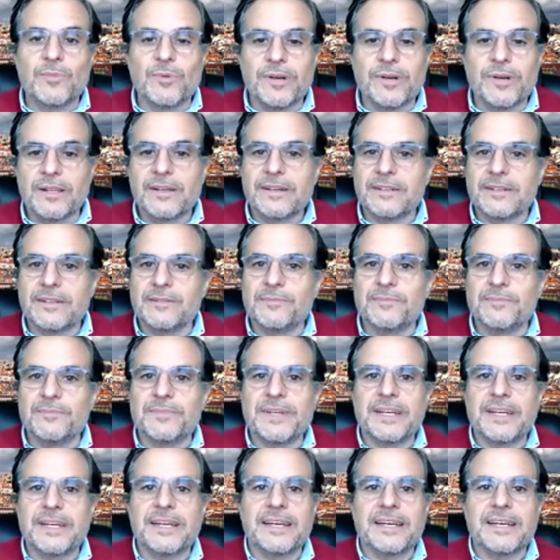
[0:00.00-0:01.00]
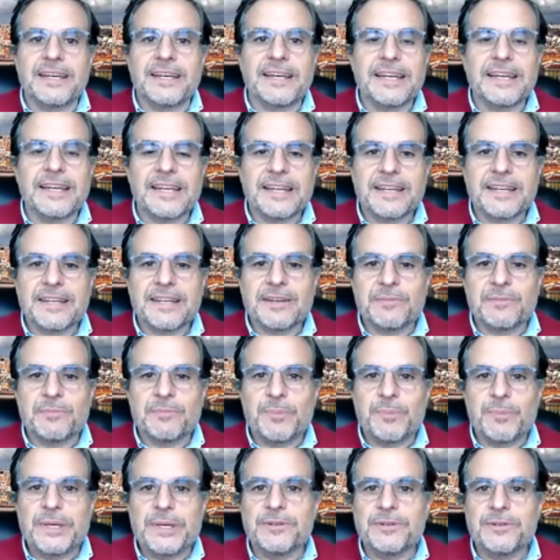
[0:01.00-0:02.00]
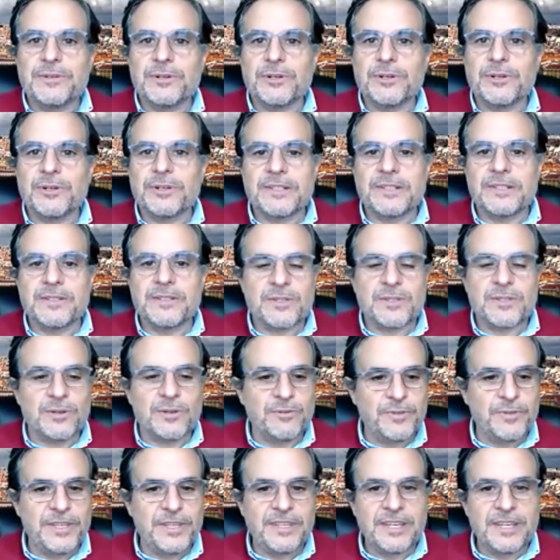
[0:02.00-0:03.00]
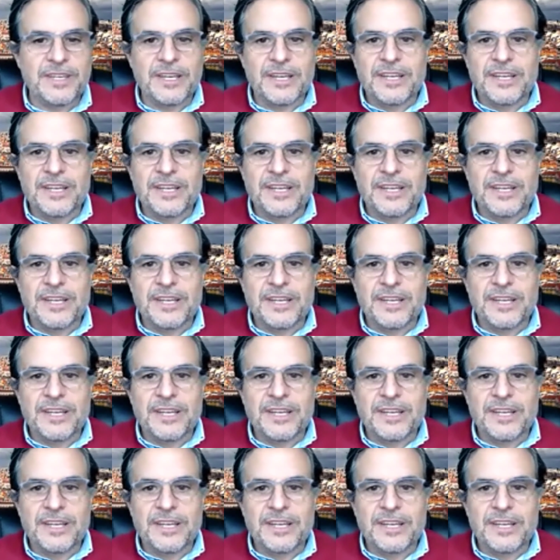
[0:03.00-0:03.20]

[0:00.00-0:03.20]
welcome, Peter and Sophie.